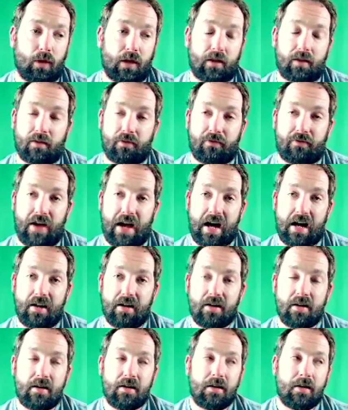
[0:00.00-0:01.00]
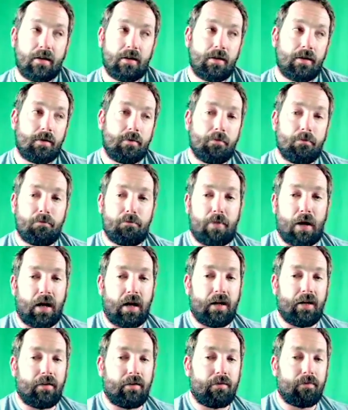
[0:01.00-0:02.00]
fat,
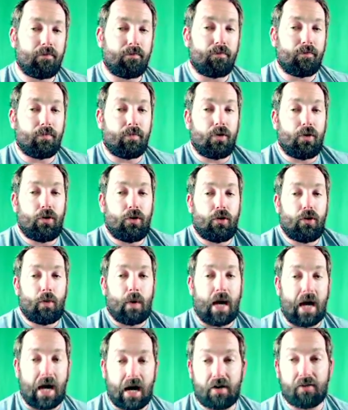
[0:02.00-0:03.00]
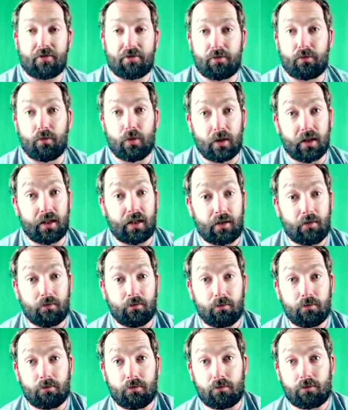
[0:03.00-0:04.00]
but you have really
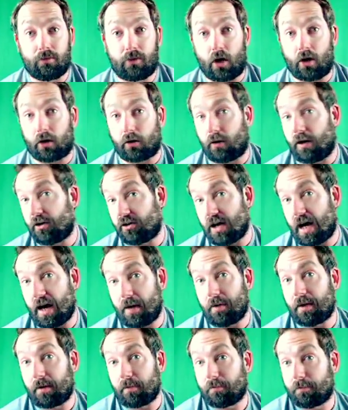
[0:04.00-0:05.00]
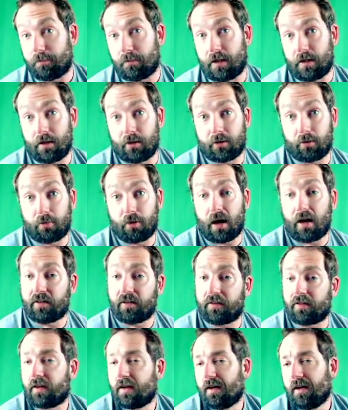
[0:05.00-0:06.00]
done a great job, and it's impressive.
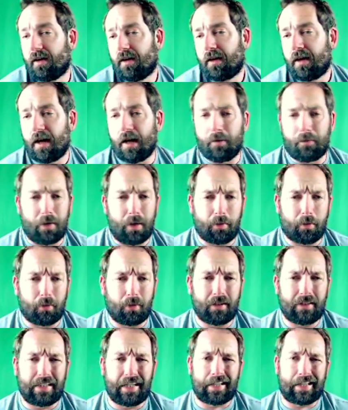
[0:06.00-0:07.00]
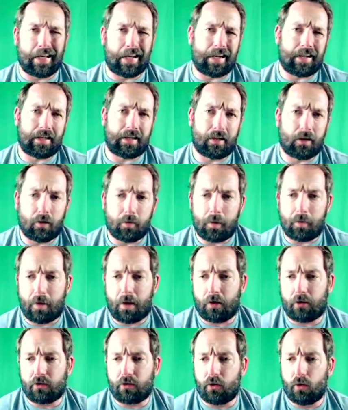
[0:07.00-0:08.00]
And people really take that, I think, a little bit
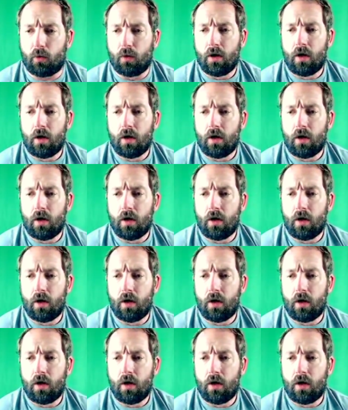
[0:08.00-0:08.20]
better too.